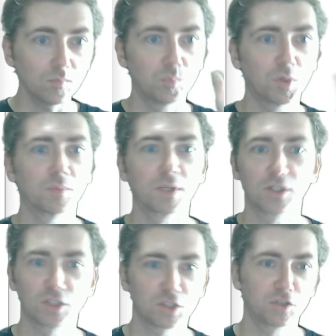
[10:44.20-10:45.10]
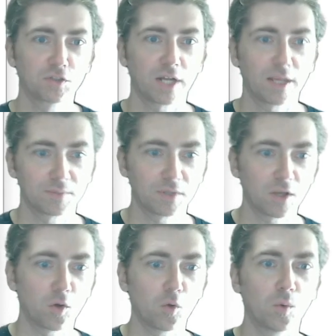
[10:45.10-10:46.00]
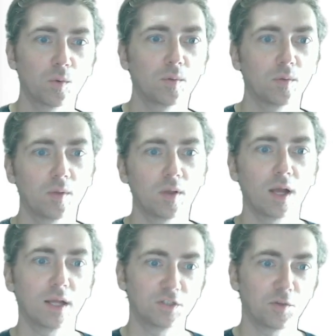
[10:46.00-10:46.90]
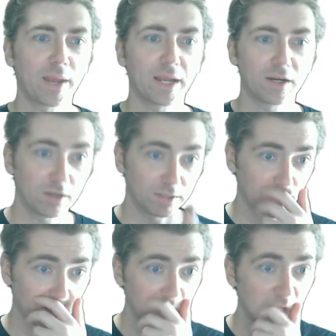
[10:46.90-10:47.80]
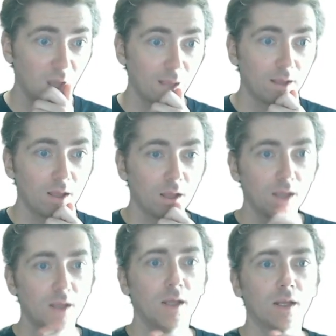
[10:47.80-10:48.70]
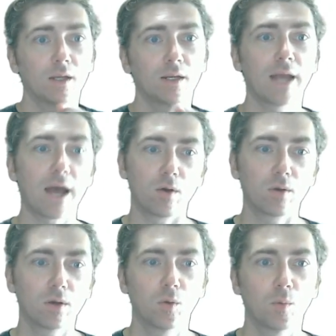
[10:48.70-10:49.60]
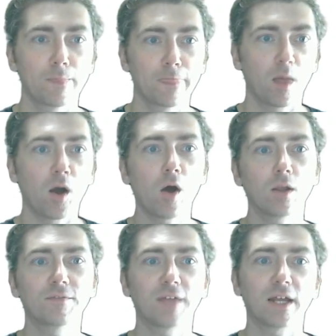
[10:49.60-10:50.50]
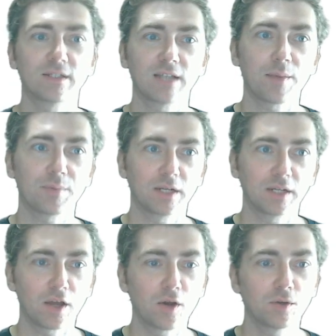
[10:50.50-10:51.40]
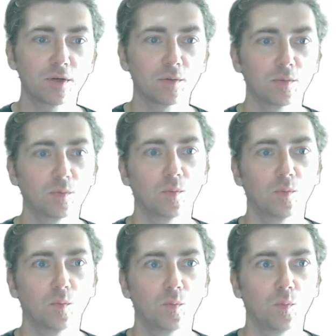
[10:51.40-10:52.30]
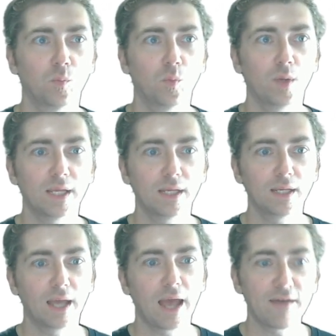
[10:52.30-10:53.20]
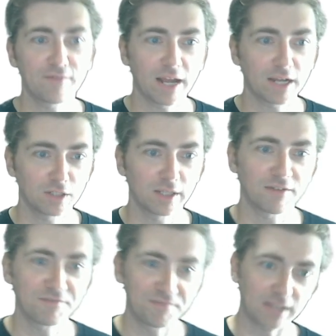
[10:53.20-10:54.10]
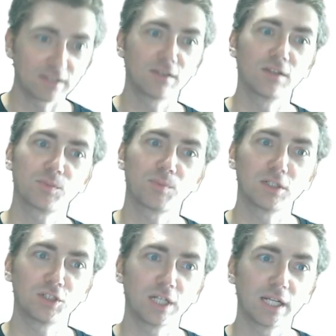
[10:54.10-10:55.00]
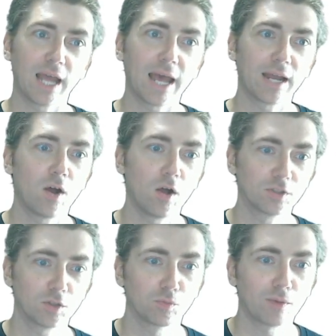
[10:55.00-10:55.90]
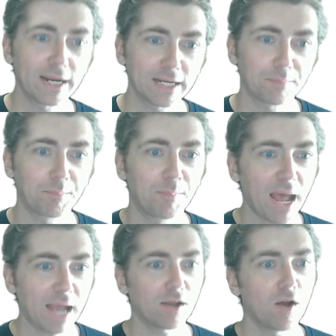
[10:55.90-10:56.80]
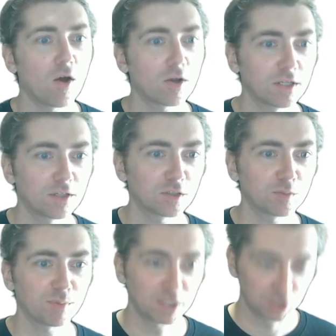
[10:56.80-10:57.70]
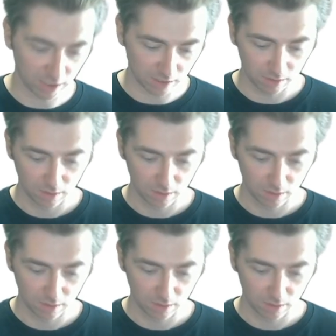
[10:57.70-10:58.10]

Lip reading: Boom, there's just a username, no domain on there. Now, all of that has happened in code. We haven't actually affected the spreadsheet at all. To write it back onto the spreadsheet,